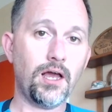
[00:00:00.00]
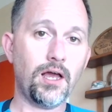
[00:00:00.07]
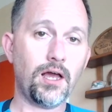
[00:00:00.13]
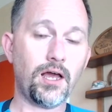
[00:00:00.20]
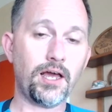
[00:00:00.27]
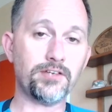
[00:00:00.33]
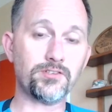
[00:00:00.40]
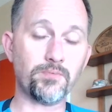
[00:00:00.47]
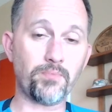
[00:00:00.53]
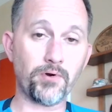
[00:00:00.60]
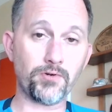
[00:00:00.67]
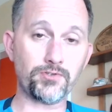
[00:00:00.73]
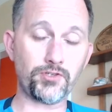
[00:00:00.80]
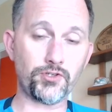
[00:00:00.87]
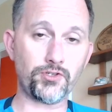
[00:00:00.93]
as a
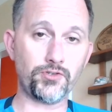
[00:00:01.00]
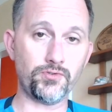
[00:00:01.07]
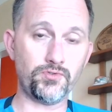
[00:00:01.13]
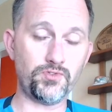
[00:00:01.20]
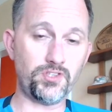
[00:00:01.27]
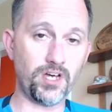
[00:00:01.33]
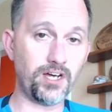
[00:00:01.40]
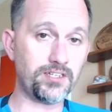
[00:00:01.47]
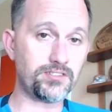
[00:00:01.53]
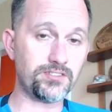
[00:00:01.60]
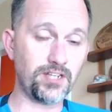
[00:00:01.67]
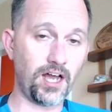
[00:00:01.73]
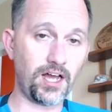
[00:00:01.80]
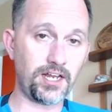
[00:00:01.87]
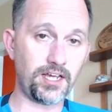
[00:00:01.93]
person who does
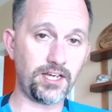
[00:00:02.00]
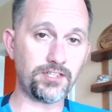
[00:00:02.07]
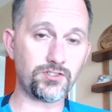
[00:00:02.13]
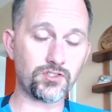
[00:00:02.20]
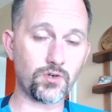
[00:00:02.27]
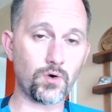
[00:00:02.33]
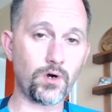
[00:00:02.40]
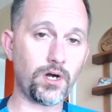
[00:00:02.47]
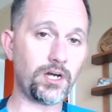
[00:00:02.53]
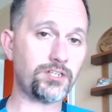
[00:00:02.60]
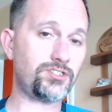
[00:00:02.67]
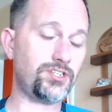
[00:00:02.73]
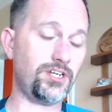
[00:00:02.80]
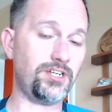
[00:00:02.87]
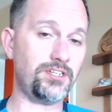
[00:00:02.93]
not eat
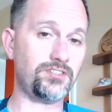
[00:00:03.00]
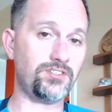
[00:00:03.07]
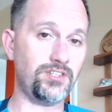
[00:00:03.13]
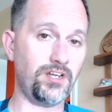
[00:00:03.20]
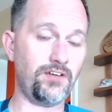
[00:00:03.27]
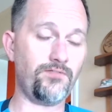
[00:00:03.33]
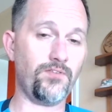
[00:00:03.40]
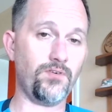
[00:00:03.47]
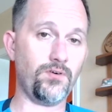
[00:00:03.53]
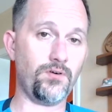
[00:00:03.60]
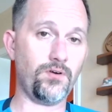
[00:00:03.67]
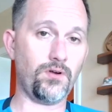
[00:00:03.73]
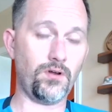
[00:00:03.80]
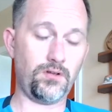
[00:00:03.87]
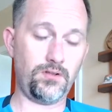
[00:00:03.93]
squash and has
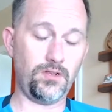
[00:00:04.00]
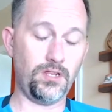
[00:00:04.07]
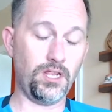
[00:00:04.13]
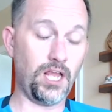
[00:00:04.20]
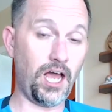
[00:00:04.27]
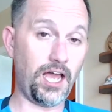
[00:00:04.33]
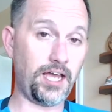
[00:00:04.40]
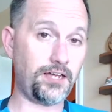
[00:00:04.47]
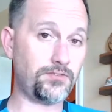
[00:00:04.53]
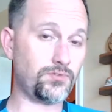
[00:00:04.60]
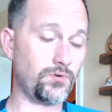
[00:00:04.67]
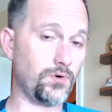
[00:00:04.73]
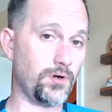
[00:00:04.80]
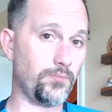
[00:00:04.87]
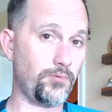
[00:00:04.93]
never liked
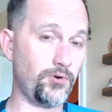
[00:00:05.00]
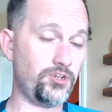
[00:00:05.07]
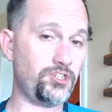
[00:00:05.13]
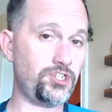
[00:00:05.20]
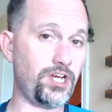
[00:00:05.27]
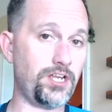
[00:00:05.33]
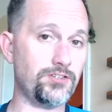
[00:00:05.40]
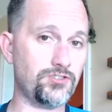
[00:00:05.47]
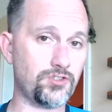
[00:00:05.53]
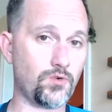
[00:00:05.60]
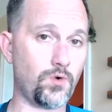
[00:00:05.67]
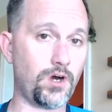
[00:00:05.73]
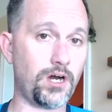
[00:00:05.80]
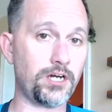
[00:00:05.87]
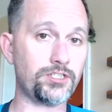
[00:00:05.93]
or appreciated
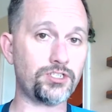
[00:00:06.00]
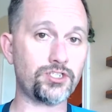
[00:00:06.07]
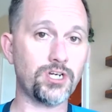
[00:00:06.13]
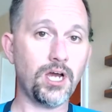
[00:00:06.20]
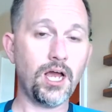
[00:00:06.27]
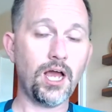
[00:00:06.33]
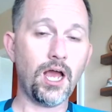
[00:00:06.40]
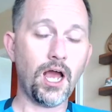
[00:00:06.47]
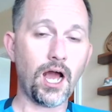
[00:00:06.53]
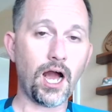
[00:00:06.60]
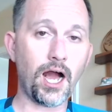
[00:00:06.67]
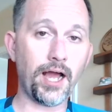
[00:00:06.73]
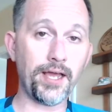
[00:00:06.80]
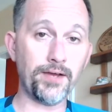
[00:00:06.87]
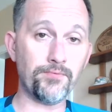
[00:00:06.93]
squash,
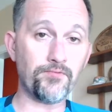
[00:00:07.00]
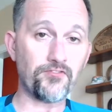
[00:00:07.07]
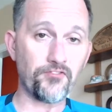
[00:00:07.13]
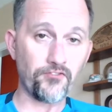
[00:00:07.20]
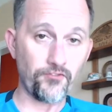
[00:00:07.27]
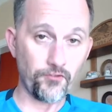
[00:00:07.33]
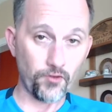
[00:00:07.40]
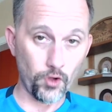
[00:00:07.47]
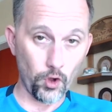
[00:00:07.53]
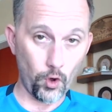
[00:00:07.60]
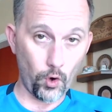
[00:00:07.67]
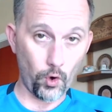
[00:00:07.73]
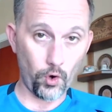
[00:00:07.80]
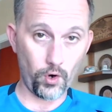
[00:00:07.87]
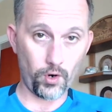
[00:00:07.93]
I am
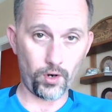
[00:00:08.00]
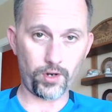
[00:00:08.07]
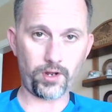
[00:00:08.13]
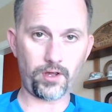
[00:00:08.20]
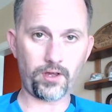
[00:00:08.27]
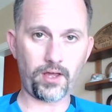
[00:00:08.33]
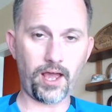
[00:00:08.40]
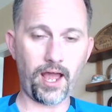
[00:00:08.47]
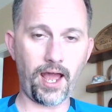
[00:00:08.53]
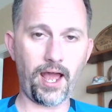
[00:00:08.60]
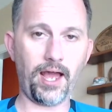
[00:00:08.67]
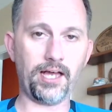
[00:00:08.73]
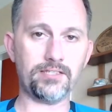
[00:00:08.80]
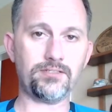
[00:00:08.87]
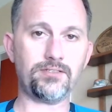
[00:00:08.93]
floored
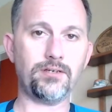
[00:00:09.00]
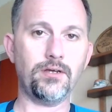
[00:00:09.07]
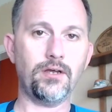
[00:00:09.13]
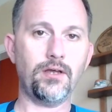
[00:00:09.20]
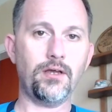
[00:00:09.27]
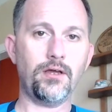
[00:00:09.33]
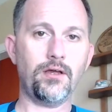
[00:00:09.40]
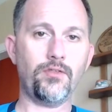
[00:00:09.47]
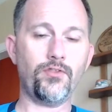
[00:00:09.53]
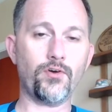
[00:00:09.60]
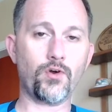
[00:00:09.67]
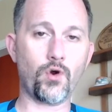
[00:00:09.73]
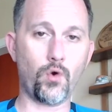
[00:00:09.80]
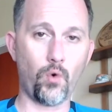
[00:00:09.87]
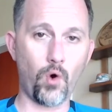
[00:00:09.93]
at the
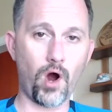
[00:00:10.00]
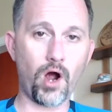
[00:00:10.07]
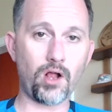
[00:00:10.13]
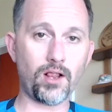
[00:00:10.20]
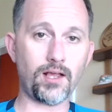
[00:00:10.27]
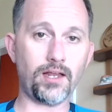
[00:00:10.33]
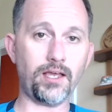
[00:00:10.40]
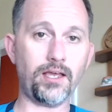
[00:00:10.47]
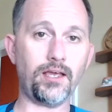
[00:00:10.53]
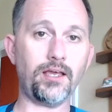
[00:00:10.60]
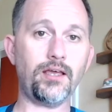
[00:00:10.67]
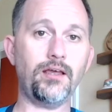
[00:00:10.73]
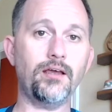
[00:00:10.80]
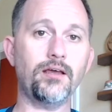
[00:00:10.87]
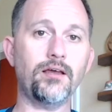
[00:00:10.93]

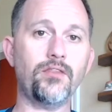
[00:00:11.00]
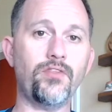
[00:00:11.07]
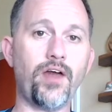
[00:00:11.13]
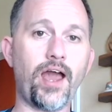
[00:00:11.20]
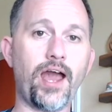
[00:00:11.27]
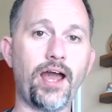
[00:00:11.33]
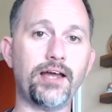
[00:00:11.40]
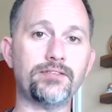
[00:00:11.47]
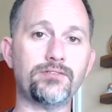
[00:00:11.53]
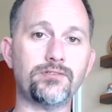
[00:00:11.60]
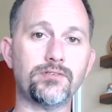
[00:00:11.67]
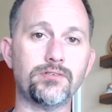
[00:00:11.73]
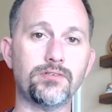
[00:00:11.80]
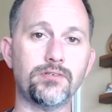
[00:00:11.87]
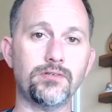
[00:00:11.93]
quality that
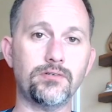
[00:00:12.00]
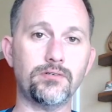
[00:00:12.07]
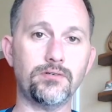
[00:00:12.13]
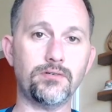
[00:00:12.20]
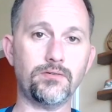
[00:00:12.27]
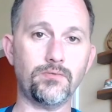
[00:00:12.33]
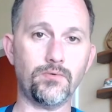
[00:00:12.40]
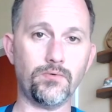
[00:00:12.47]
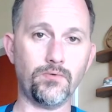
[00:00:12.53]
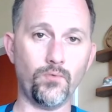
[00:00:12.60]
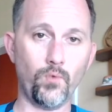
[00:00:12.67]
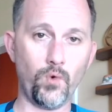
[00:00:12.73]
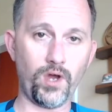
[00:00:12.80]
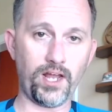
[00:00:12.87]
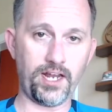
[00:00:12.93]

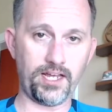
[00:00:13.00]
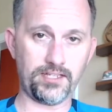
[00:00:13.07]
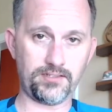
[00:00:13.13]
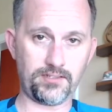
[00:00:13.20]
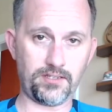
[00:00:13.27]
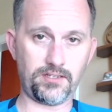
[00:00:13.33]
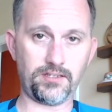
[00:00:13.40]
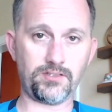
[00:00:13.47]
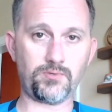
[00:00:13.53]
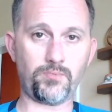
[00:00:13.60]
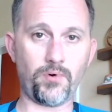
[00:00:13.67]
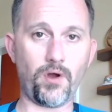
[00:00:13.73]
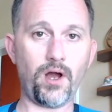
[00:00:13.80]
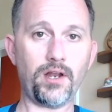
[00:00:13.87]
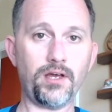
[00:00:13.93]
went into this
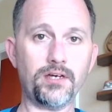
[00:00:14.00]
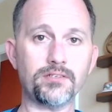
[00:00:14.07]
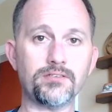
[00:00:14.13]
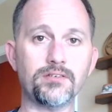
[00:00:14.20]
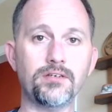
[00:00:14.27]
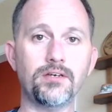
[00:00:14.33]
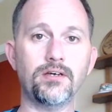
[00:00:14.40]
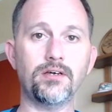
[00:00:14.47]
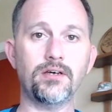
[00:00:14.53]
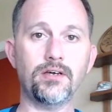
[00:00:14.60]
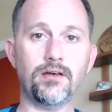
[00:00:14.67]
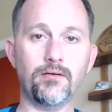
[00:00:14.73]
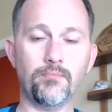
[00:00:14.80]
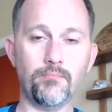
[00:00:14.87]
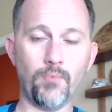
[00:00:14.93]
product.
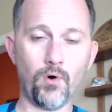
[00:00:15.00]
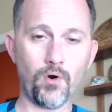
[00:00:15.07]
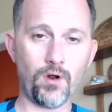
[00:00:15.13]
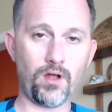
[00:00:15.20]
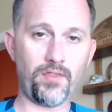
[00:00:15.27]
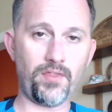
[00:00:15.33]
More on